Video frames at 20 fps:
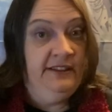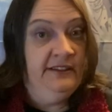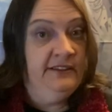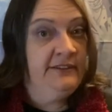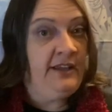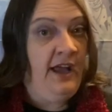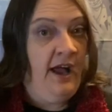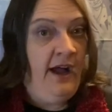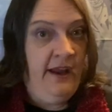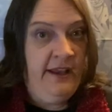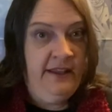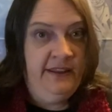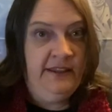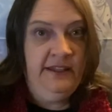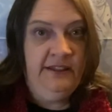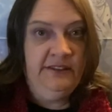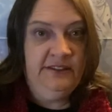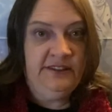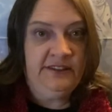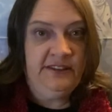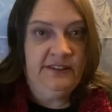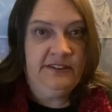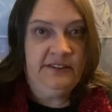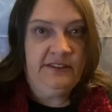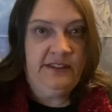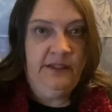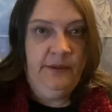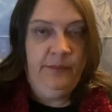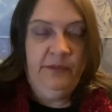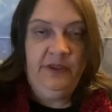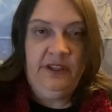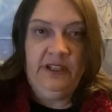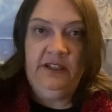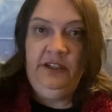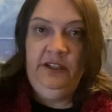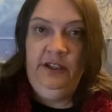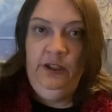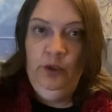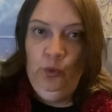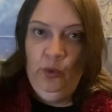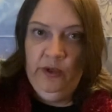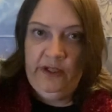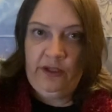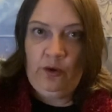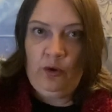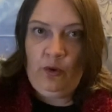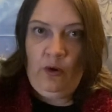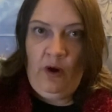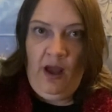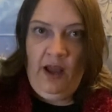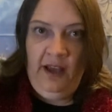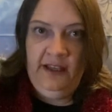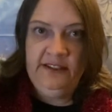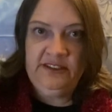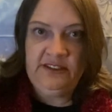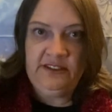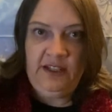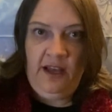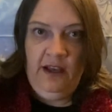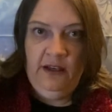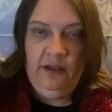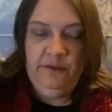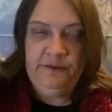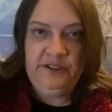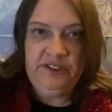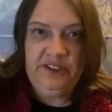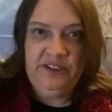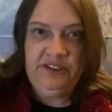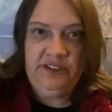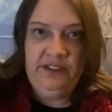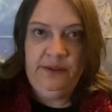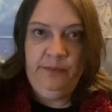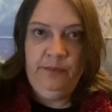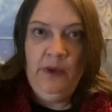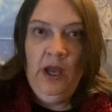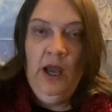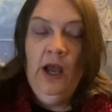tithing system the hue and cry style of system